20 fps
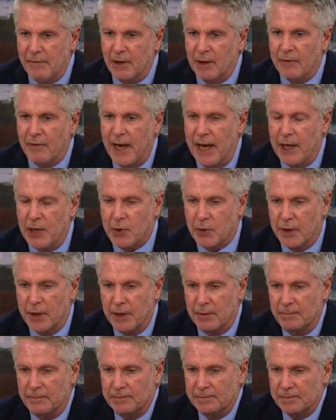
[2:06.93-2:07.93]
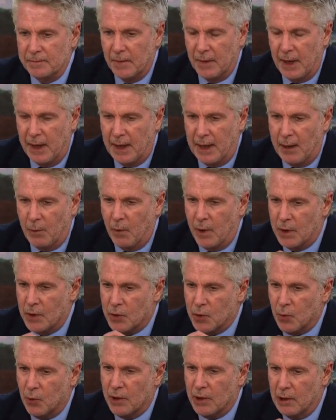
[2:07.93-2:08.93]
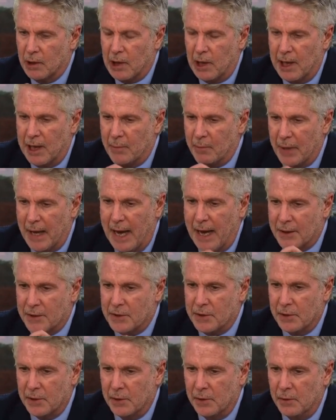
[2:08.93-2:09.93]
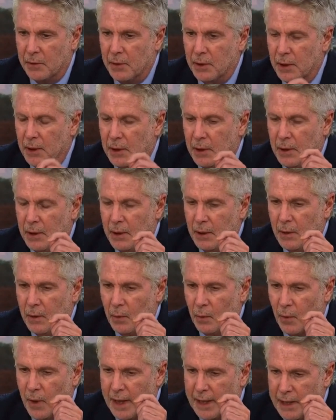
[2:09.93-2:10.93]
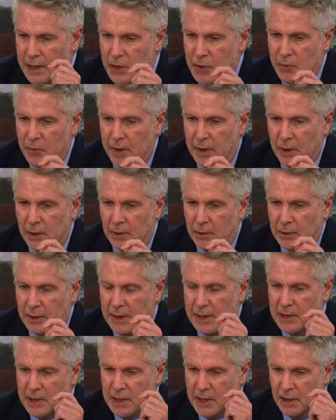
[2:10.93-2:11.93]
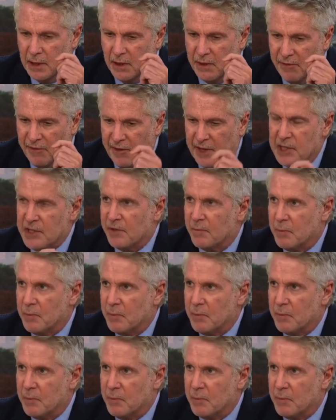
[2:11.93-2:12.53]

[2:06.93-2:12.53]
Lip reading: of hatred, and I want to draw the line back to why Israel is in the defensive